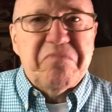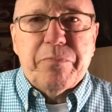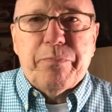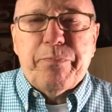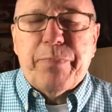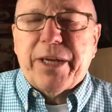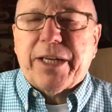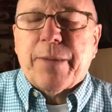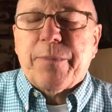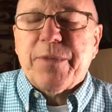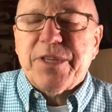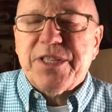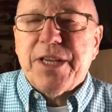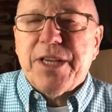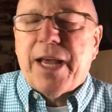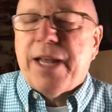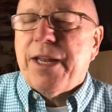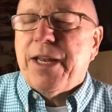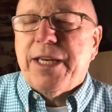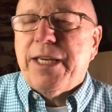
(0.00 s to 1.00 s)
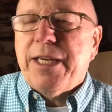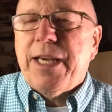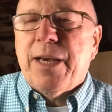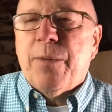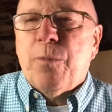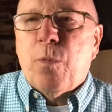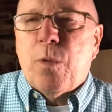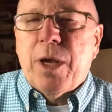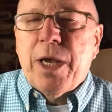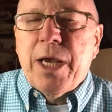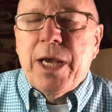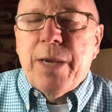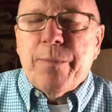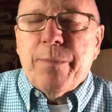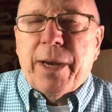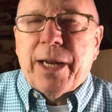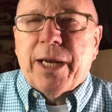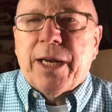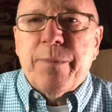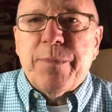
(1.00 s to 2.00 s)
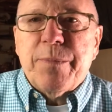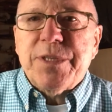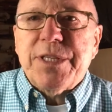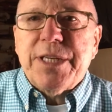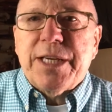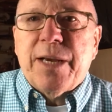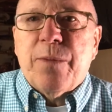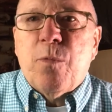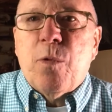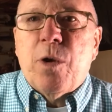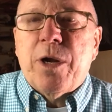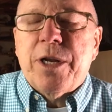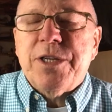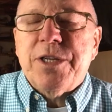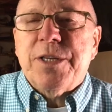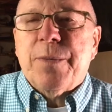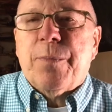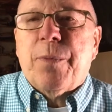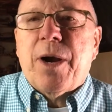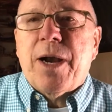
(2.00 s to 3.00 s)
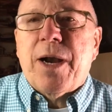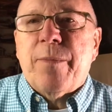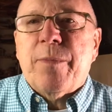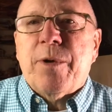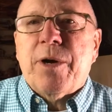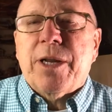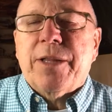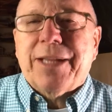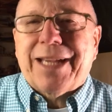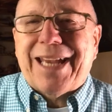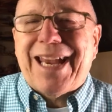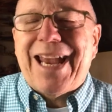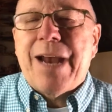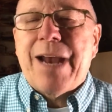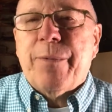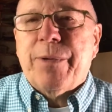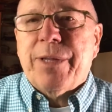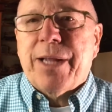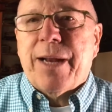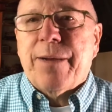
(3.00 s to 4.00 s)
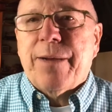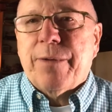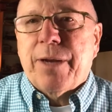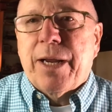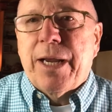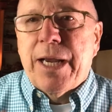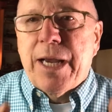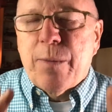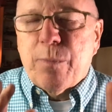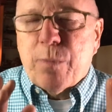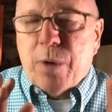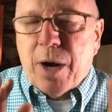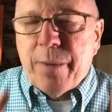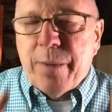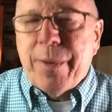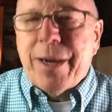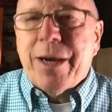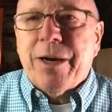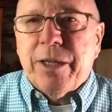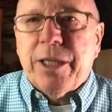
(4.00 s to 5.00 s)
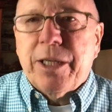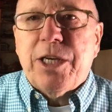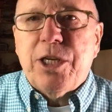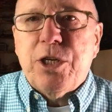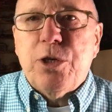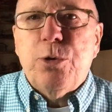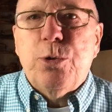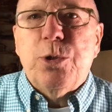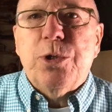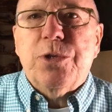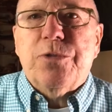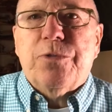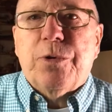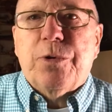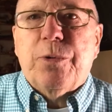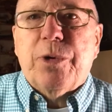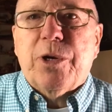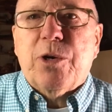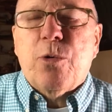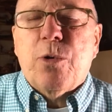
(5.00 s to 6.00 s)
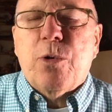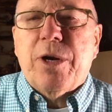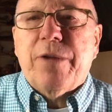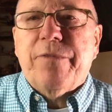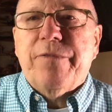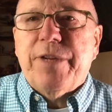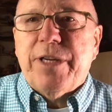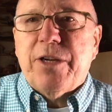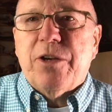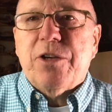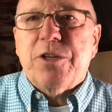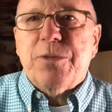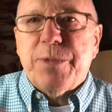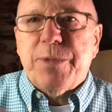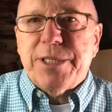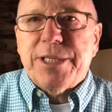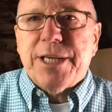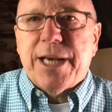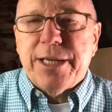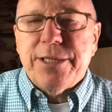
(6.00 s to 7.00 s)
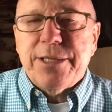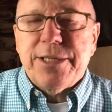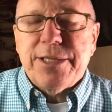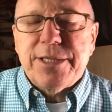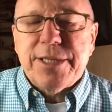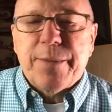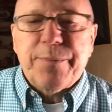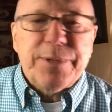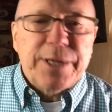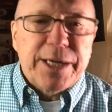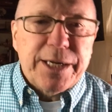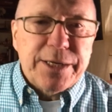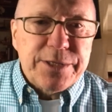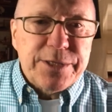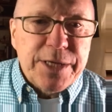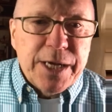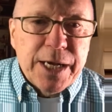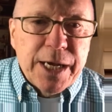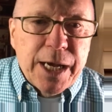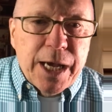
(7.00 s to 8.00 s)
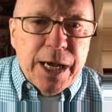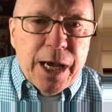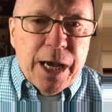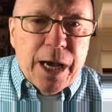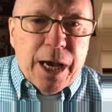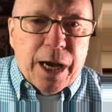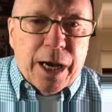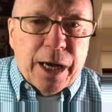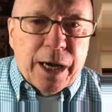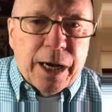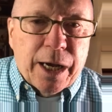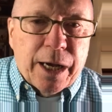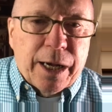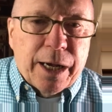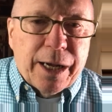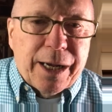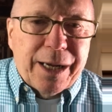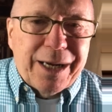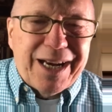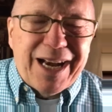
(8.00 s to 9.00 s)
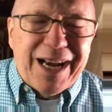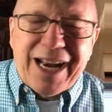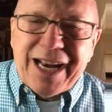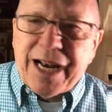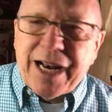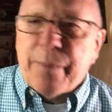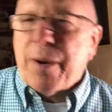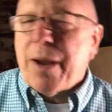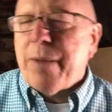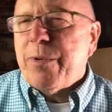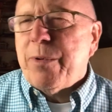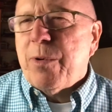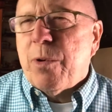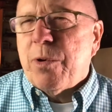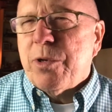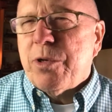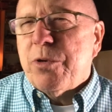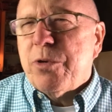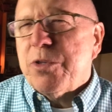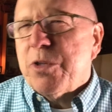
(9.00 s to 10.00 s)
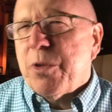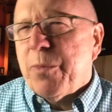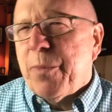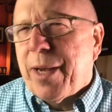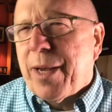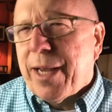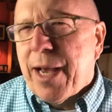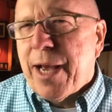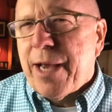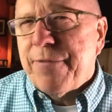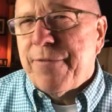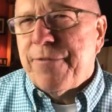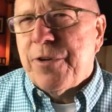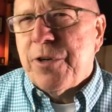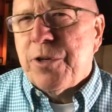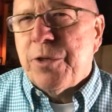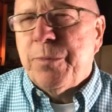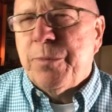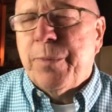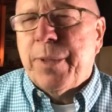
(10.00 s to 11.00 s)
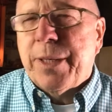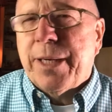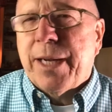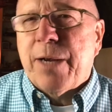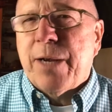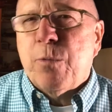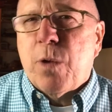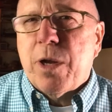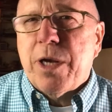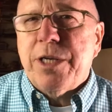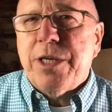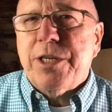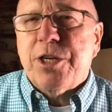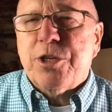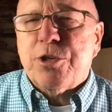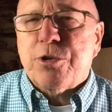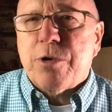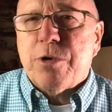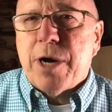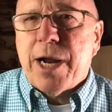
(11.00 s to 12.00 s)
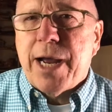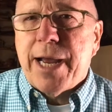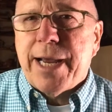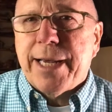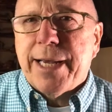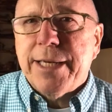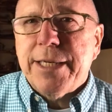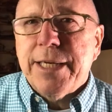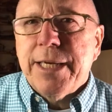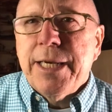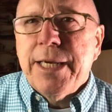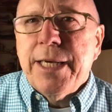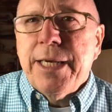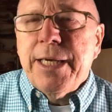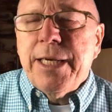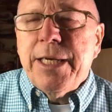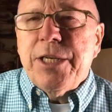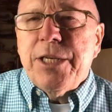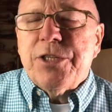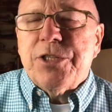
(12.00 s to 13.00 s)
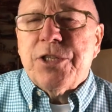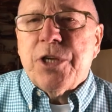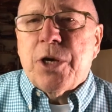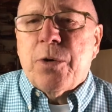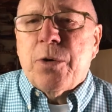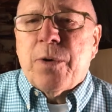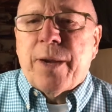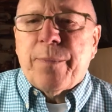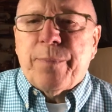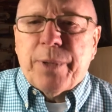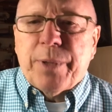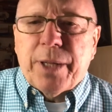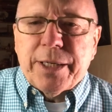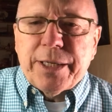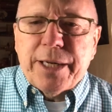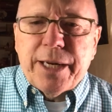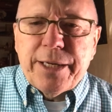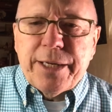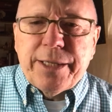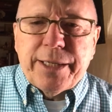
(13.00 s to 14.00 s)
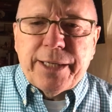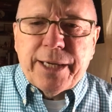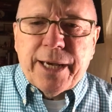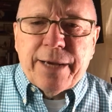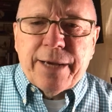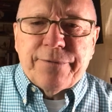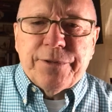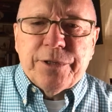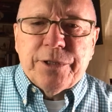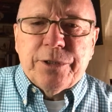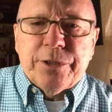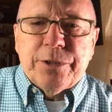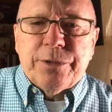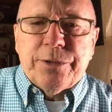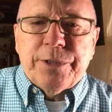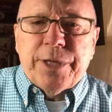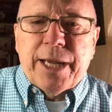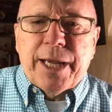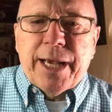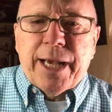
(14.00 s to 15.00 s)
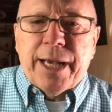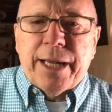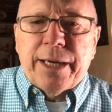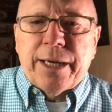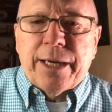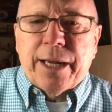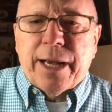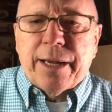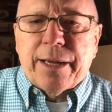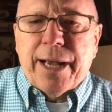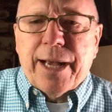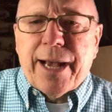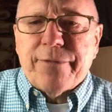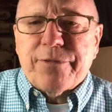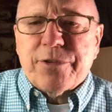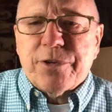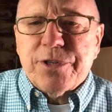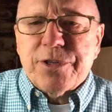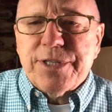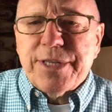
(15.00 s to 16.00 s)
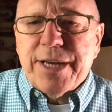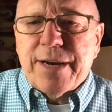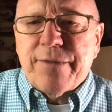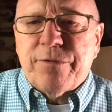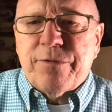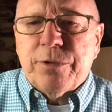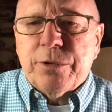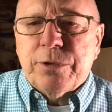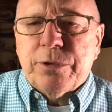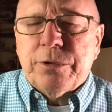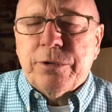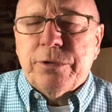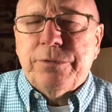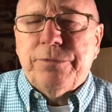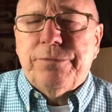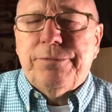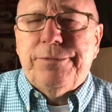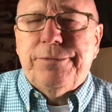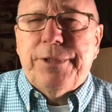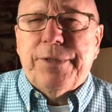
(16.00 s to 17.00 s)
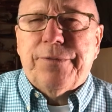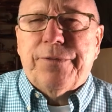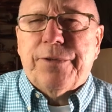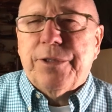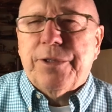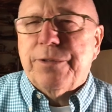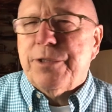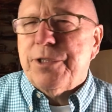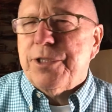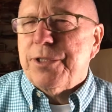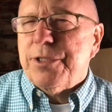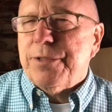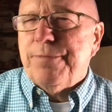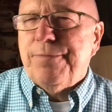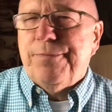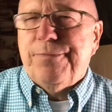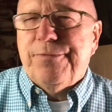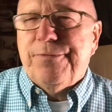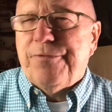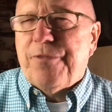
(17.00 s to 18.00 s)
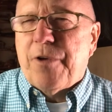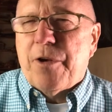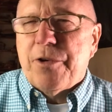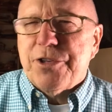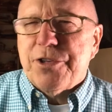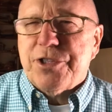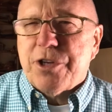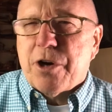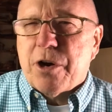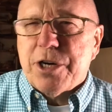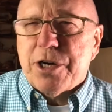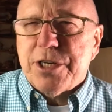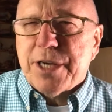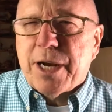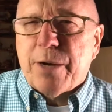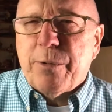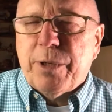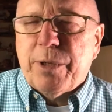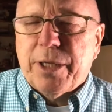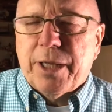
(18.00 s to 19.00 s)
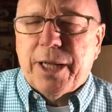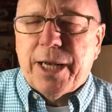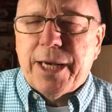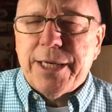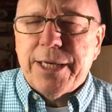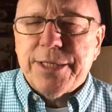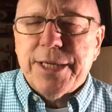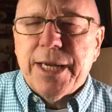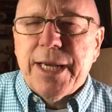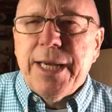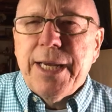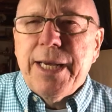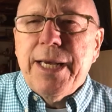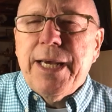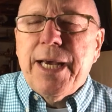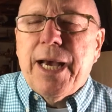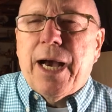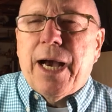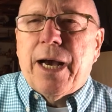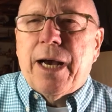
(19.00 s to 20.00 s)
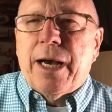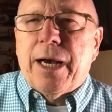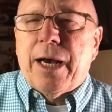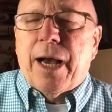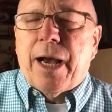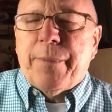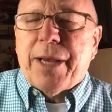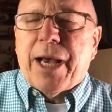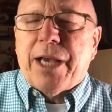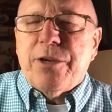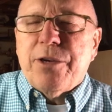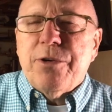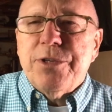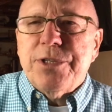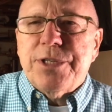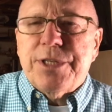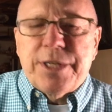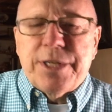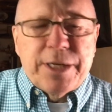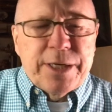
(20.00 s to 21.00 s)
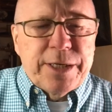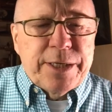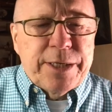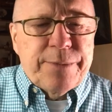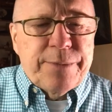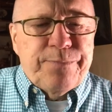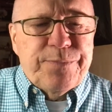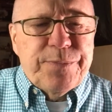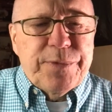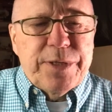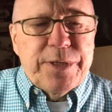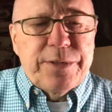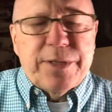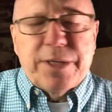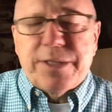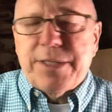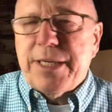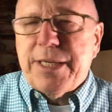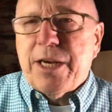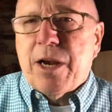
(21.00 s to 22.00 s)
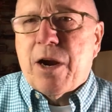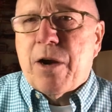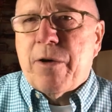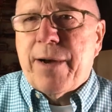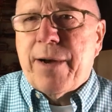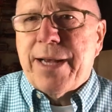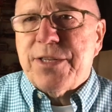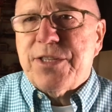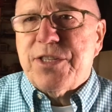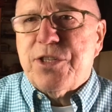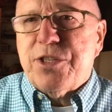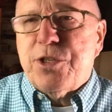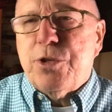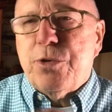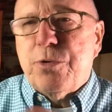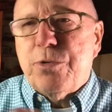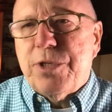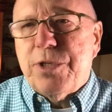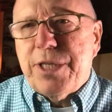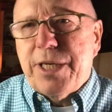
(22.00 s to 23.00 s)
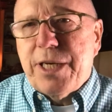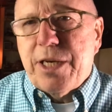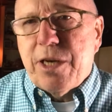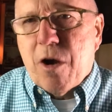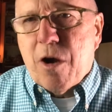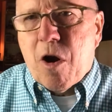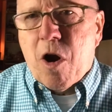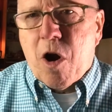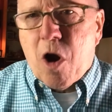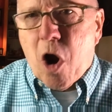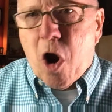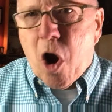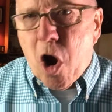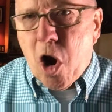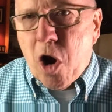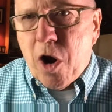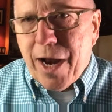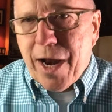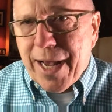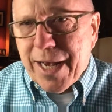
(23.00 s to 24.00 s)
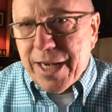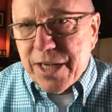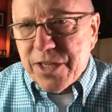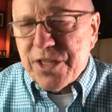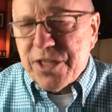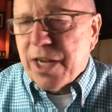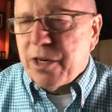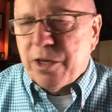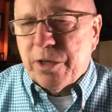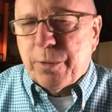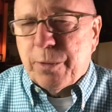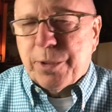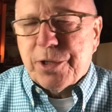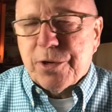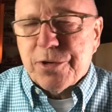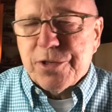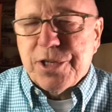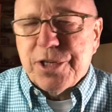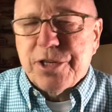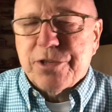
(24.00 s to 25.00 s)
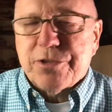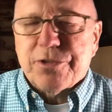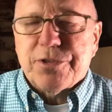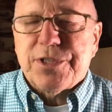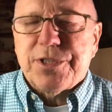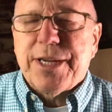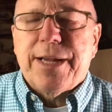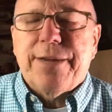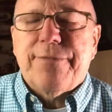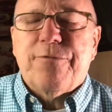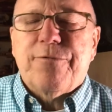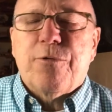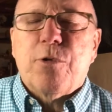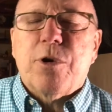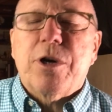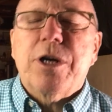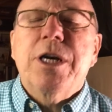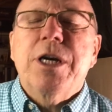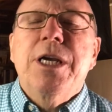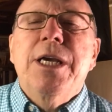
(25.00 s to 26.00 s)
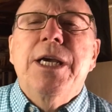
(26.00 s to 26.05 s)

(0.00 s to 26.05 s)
picked up my Olympus EM1 is the camera that I primarily use for recording videos besides these updates. And I probably won't use it with my iPhone, but I wanted to try it. So I plugged it in the iPhone, and after several different false starts, I realized, I used the TRS to TRRS, I don't know what those initials sound for,